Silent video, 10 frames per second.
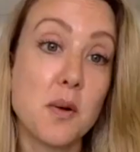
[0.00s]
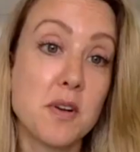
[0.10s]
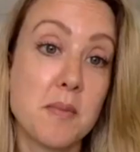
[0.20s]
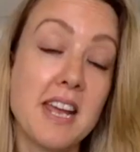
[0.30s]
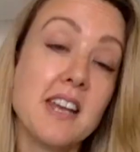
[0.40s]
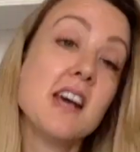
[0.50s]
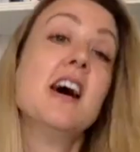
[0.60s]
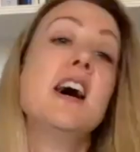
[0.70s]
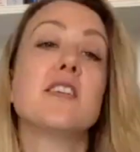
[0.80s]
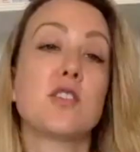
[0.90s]
I mean?
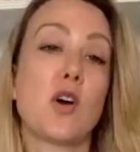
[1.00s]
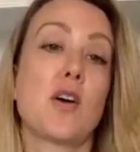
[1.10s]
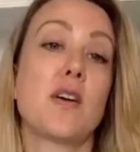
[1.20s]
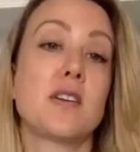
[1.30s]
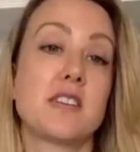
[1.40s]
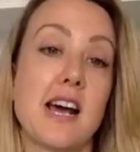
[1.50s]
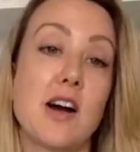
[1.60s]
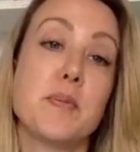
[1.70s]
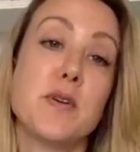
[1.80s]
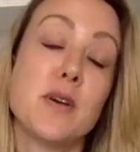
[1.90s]
So to
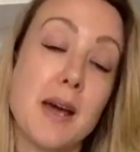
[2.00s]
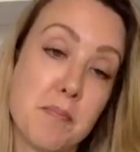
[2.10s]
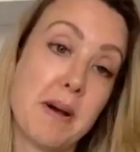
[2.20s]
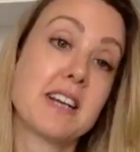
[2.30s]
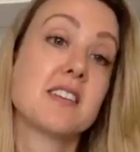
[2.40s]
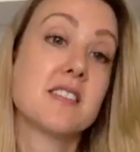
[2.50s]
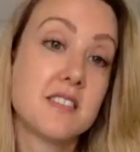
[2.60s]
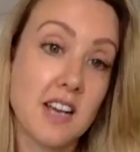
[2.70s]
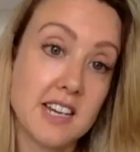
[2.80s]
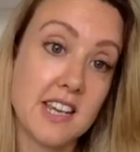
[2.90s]
help you get back to
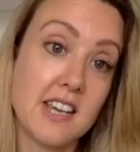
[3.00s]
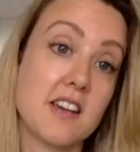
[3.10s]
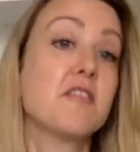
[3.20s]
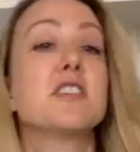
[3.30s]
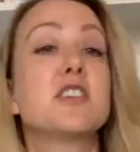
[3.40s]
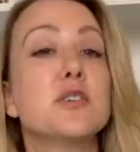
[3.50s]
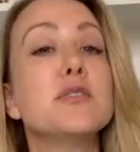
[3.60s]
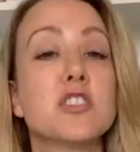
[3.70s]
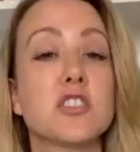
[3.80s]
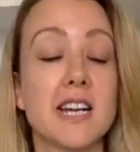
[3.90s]
studying for
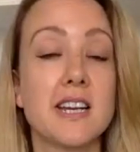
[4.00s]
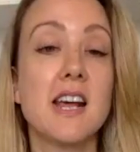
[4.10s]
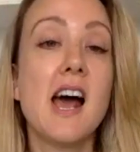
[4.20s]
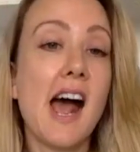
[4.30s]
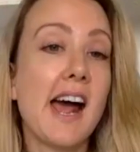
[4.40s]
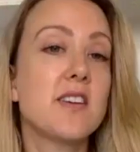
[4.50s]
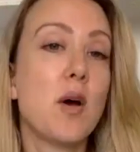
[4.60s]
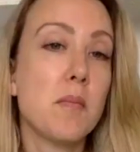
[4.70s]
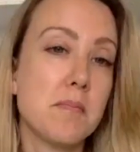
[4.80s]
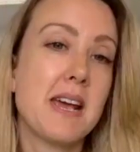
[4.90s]
children and
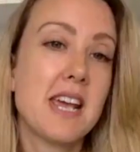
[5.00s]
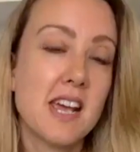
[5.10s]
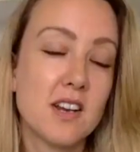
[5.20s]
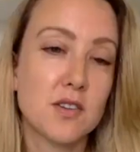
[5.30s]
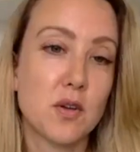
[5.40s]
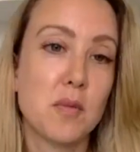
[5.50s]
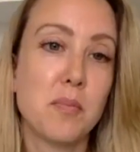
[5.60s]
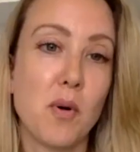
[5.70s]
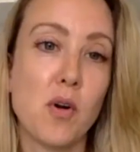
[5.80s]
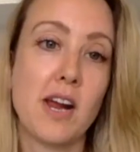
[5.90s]
not making it so
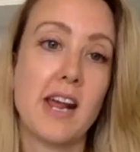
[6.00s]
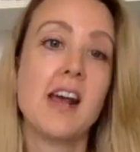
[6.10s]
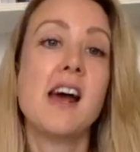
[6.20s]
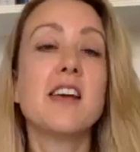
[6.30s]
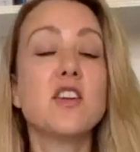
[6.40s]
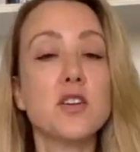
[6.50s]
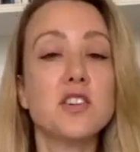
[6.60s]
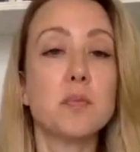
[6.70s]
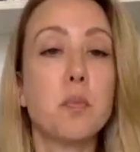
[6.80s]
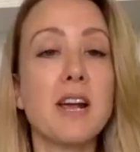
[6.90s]
boring,
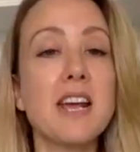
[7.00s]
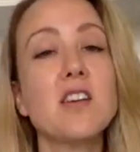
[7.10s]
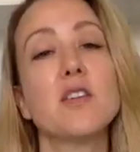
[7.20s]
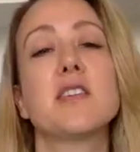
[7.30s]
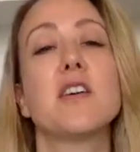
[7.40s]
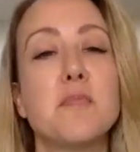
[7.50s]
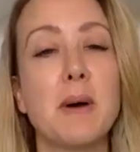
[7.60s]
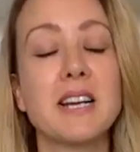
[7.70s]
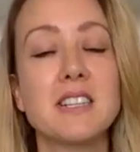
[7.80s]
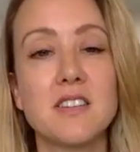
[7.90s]
just bringing yourself
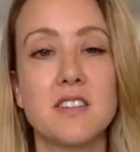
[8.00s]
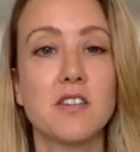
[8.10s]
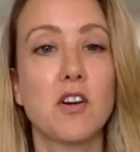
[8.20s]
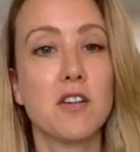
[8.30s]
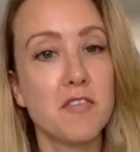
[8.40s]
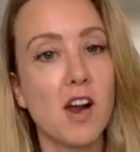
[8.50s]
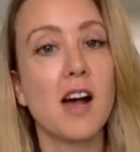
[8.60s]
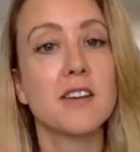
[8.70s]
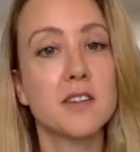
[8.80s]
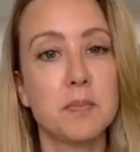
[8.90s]
back to zero. For
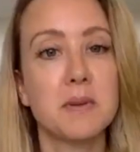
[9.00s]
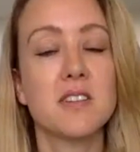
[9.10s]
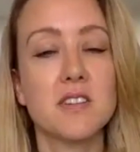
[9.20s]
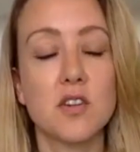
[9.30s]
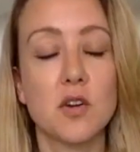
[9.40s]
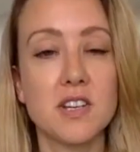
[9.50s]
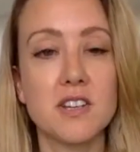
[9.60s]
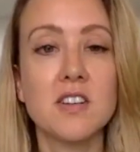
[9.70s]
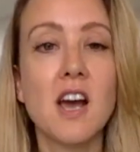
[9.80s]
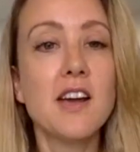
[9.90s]
us business owners,
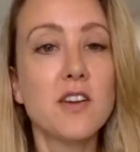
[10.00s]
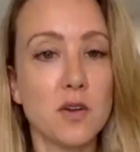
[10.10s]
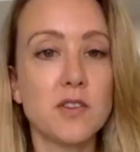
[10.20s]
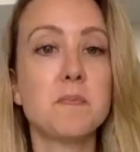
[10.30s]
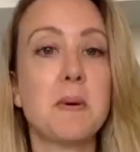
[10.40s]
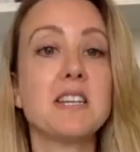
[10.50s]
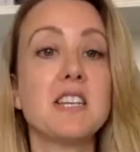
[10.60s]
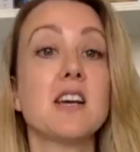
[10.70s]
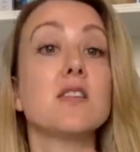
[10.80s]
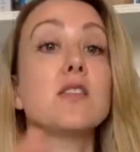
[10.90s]

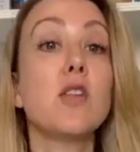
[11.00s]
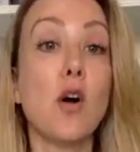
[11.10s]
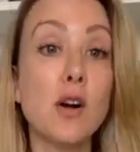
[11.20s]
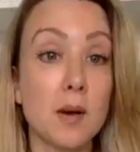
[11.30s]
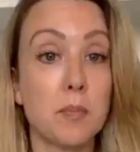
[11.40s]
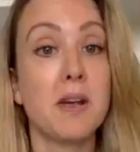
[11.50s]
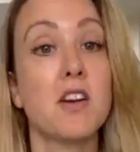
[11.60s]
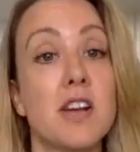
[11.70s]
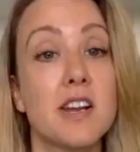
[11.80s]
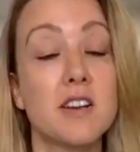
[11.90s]
spending a longer
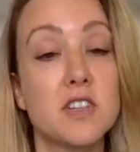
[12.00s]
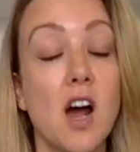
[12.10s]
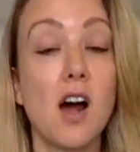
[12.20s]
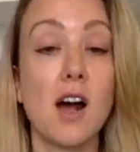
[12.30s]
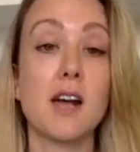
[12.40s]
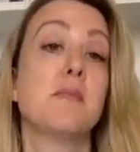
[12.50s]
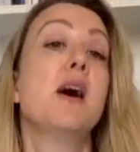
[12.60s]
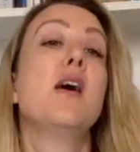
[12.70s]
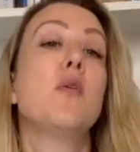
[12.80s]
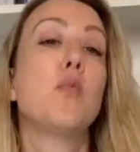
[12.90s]
period of time
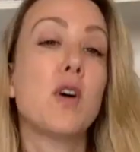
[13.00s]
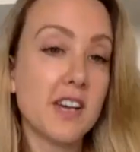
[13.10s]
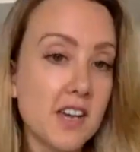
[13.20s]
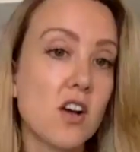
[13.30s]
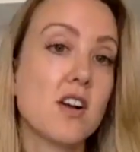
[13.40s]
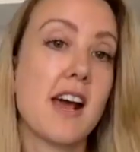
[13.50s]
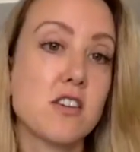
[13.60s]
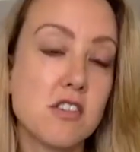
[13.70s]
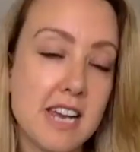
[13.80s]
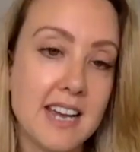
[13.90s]
working on our
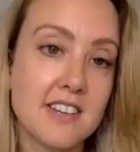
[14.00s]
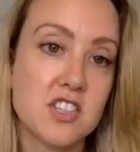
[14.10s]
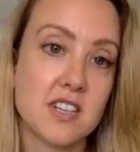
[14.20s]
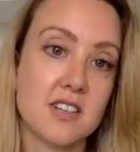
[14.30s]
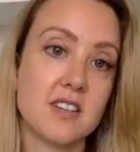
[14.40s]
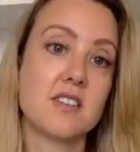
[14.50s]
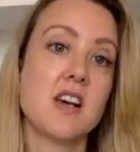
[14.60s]
creations,